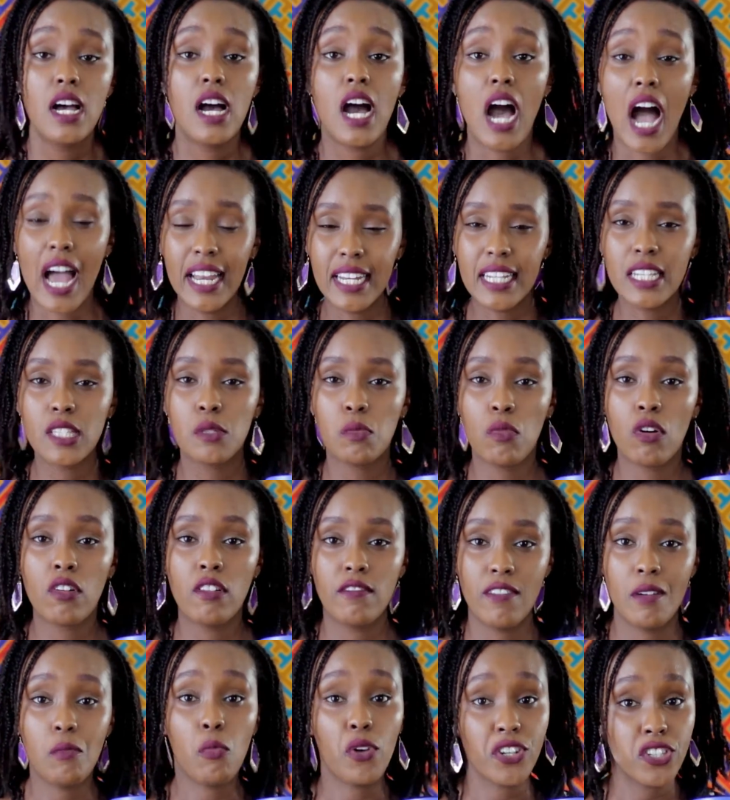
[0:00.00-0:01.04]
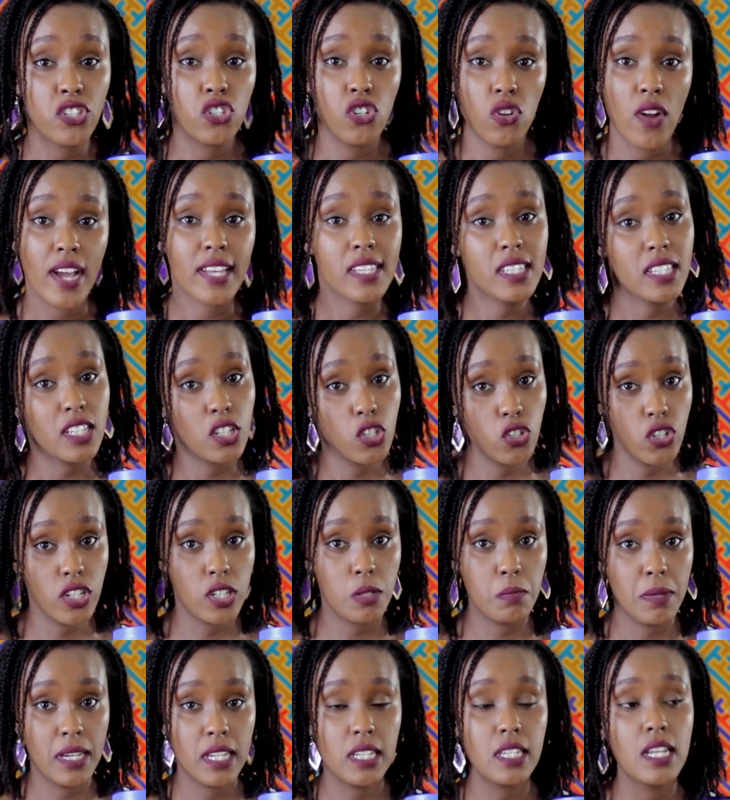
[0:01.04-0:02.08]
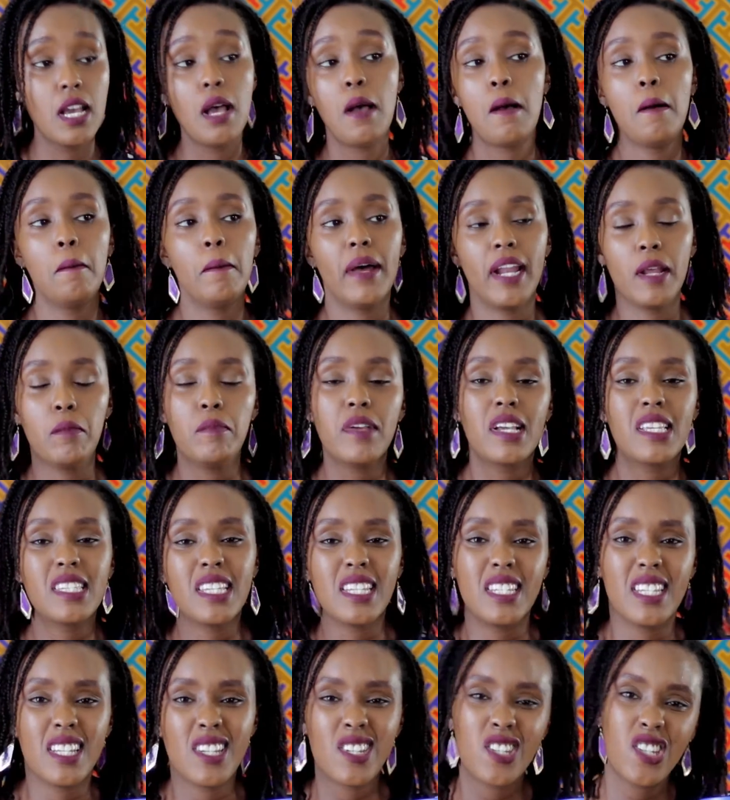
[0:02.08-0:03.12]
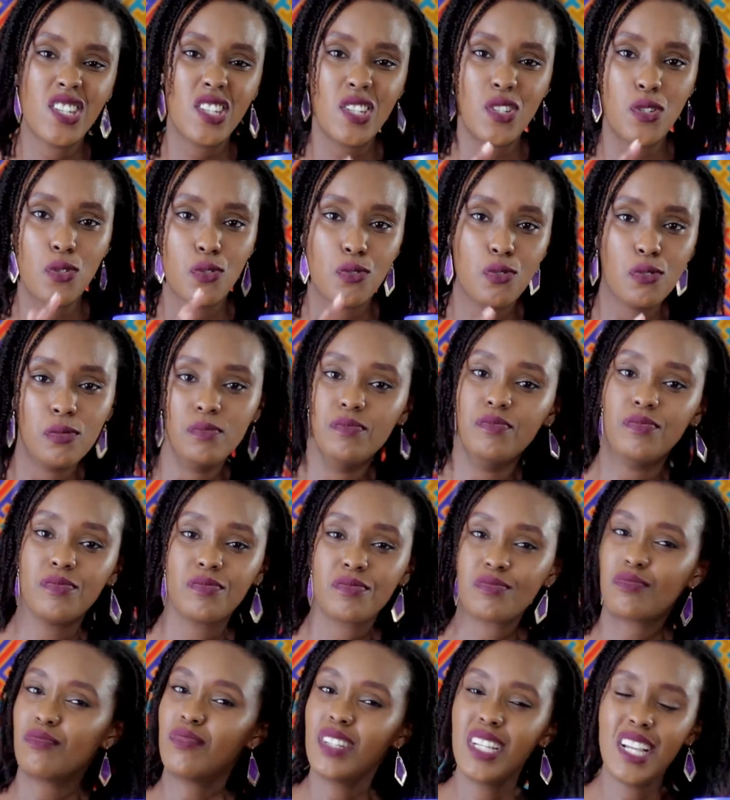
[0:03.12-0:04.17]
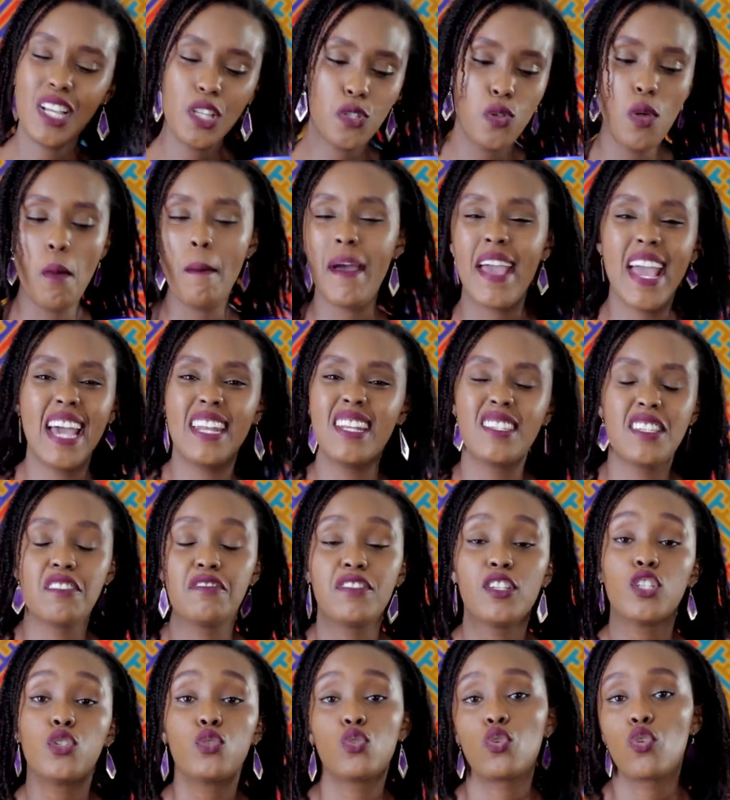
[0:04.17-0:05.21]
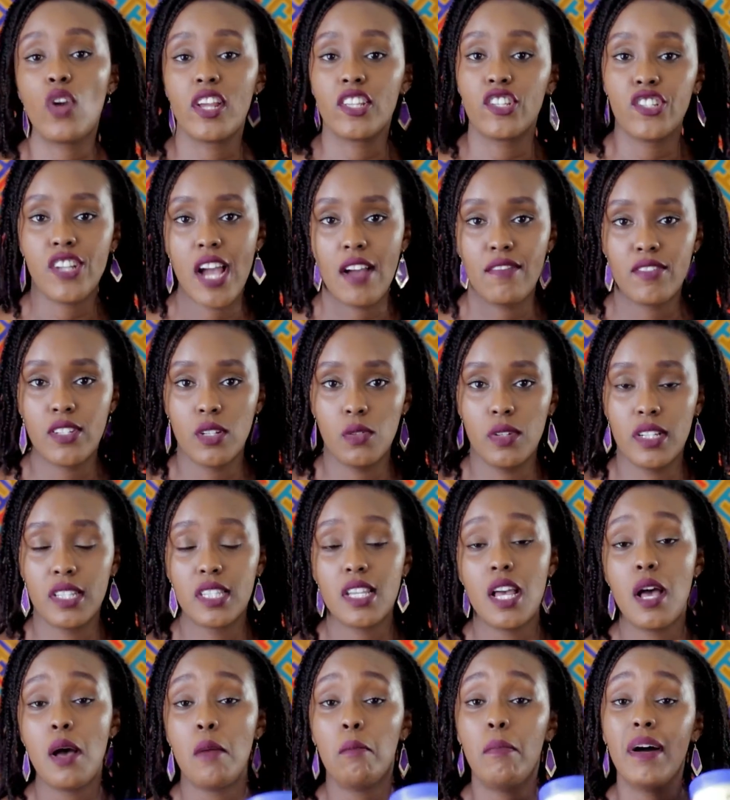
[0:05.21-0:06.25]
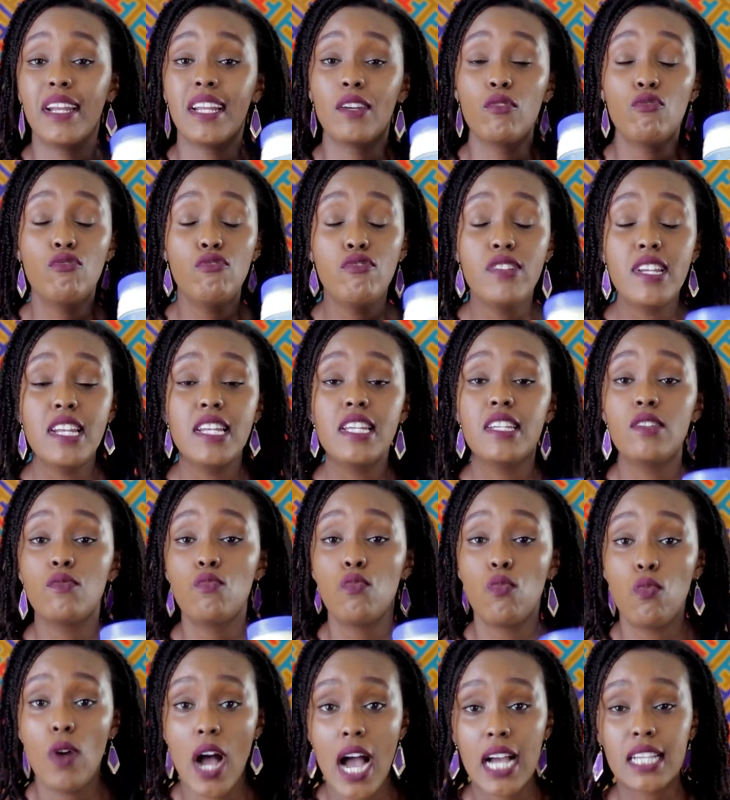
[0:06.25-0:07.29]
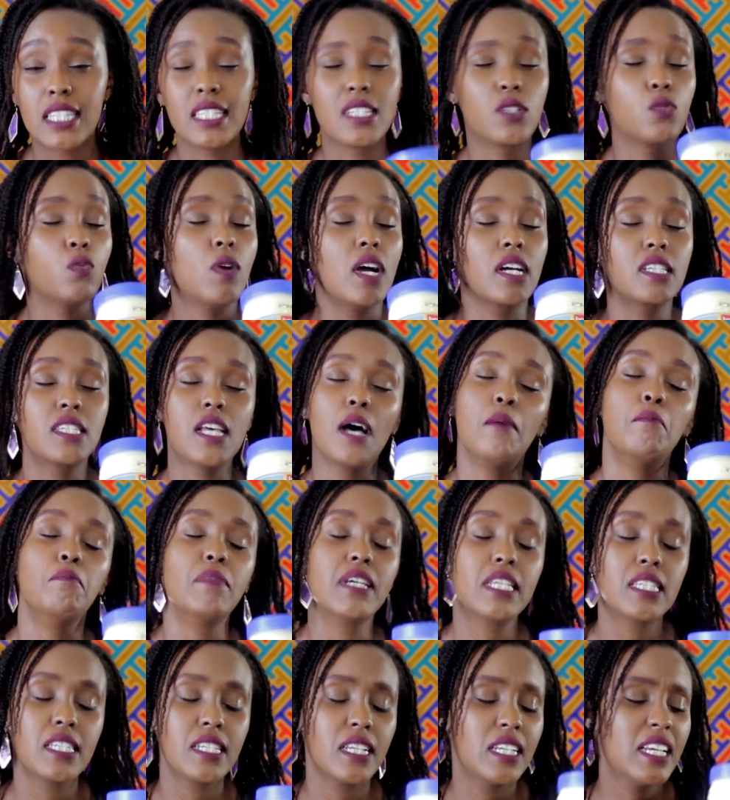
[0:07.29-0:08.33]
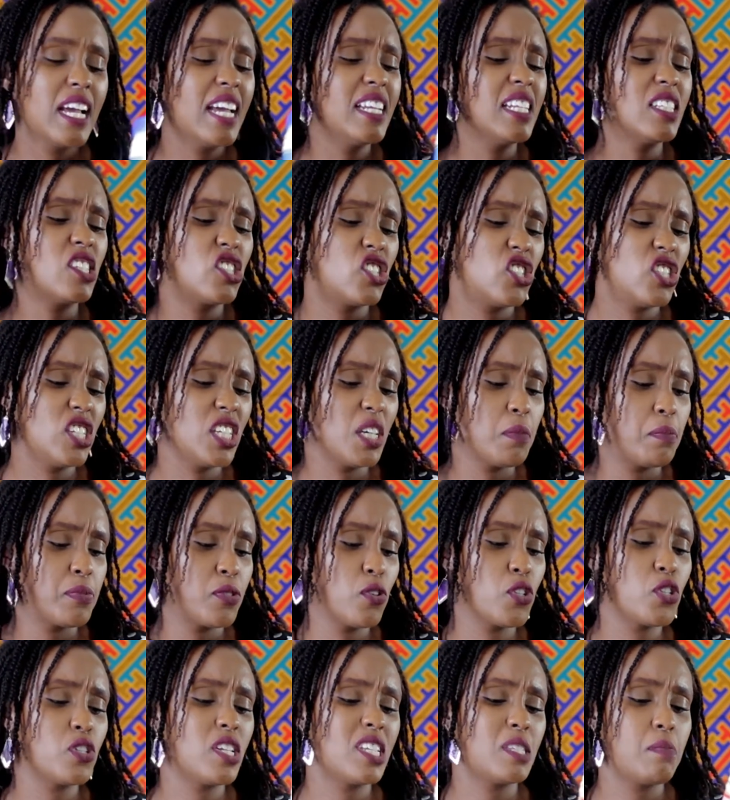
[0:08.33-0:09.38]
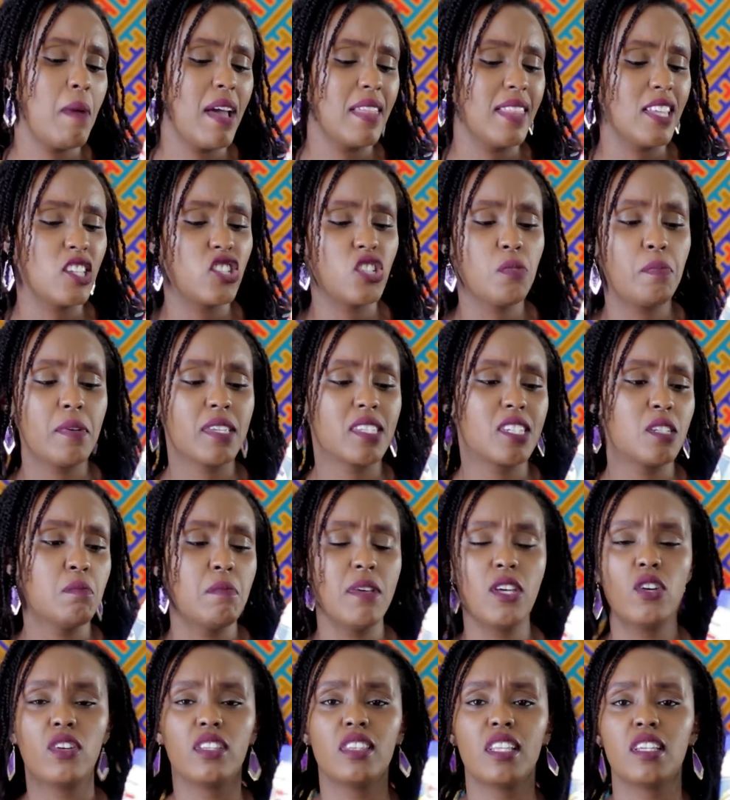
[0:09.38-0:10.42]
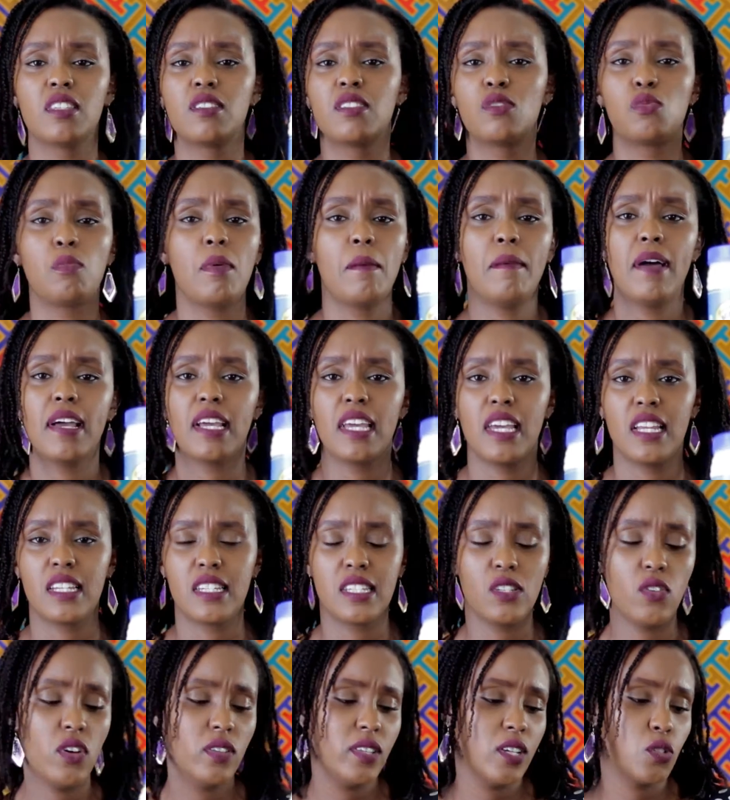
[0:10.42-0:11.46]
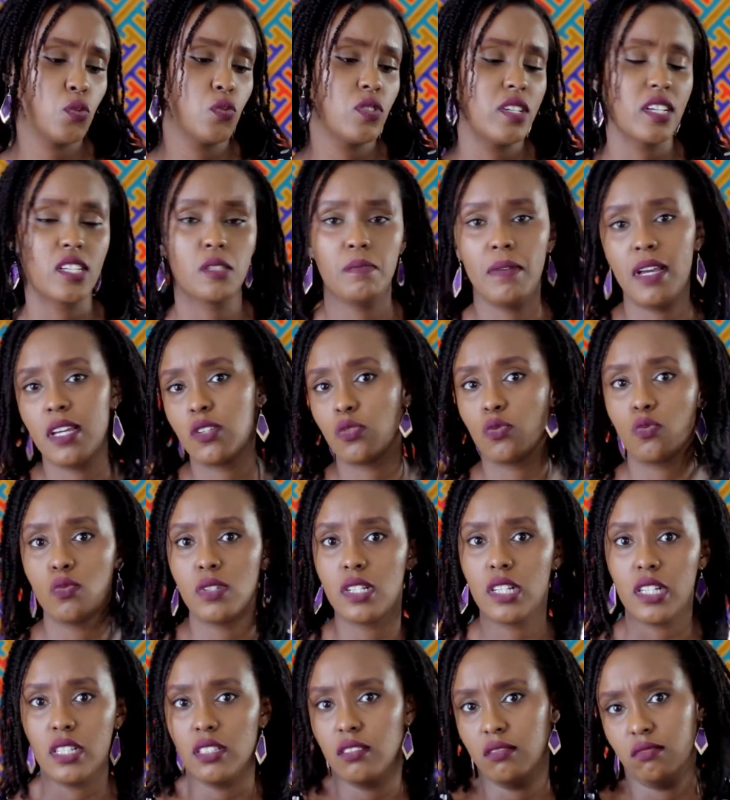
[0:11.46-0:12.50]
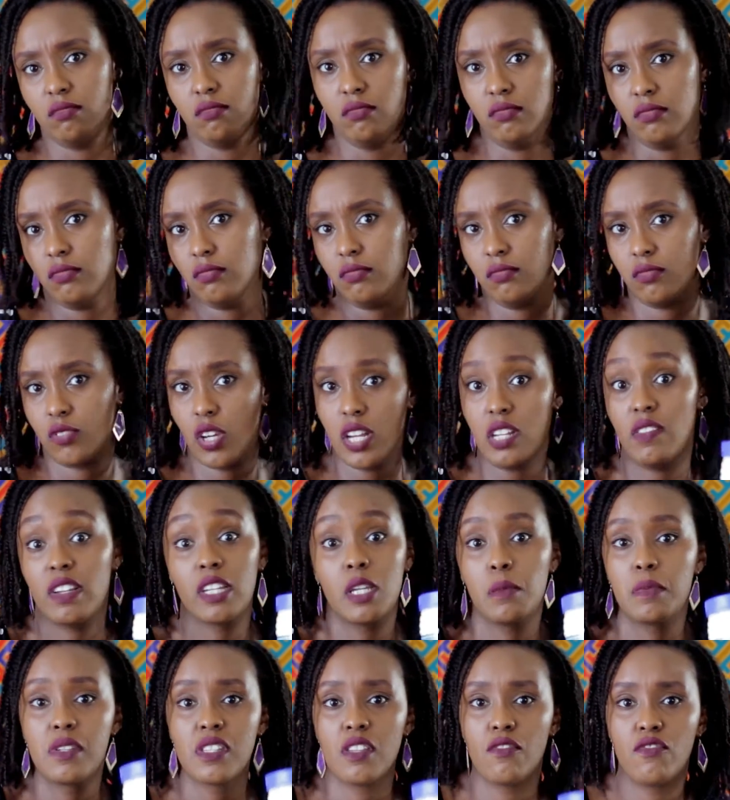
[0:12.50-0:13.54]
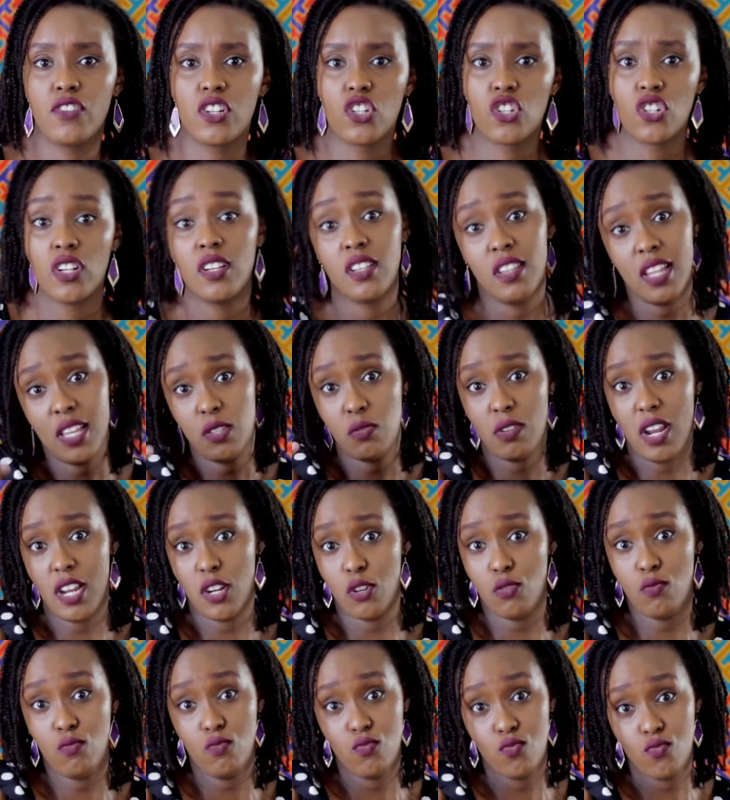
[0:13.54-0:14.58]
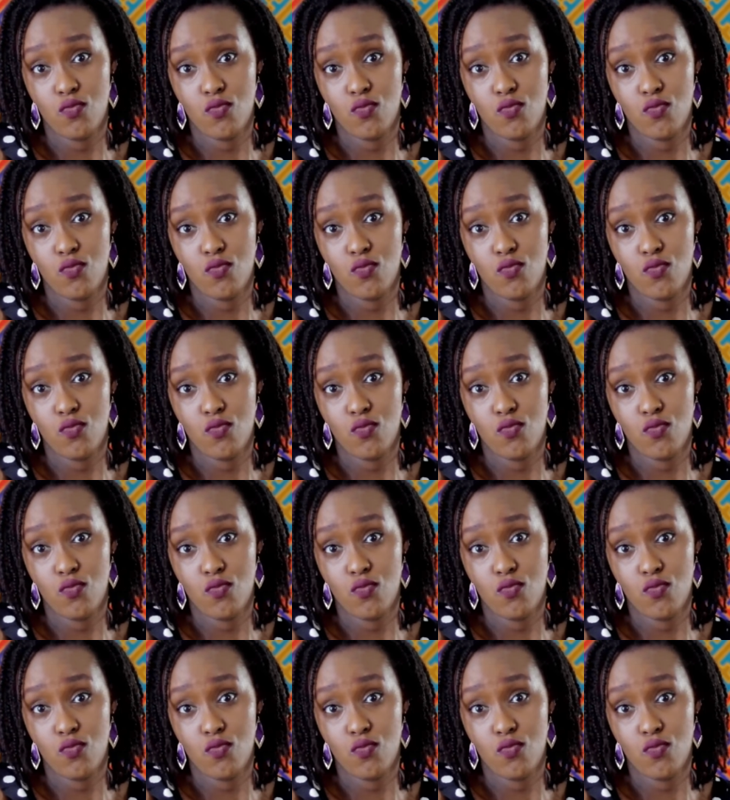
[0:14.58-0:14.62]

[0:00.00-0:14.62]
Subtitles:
Honey is more of a moisturizing treatment, but I mix it in just so my hair doesn't feel too crunchy afterwards. But it really works. It works amazingly, and it's cheap. So you just buy the cheapest Mayo in the supermarket, the one that won't expire too quickly. You can even keep it in the fridge. That's what I do.